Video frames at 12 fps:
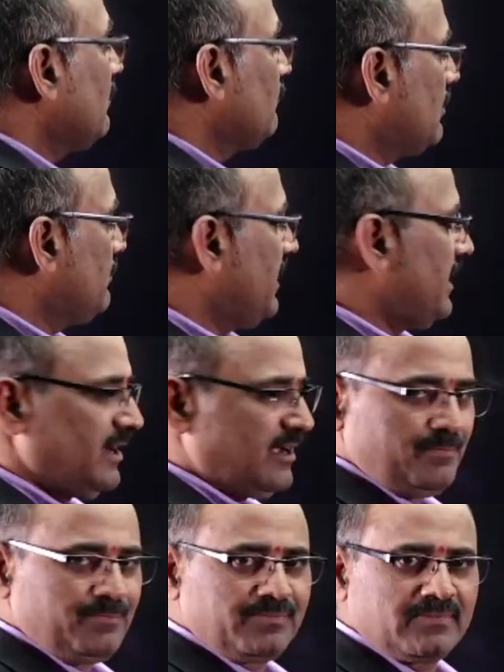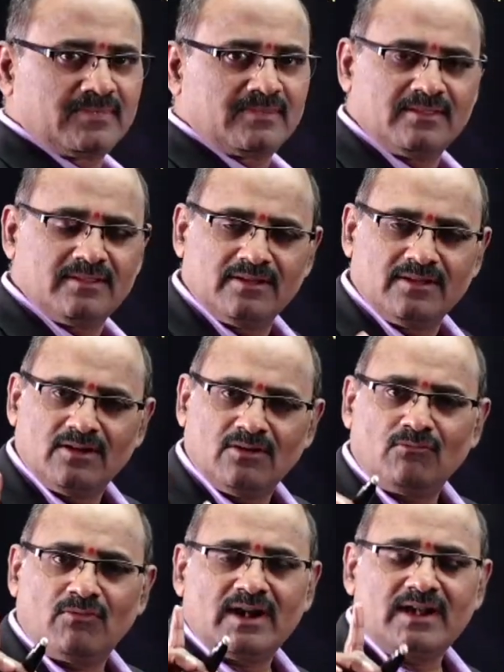in 1 minute,
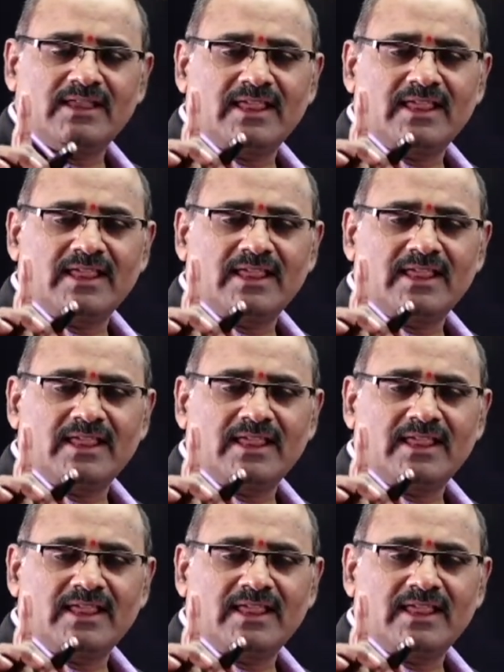1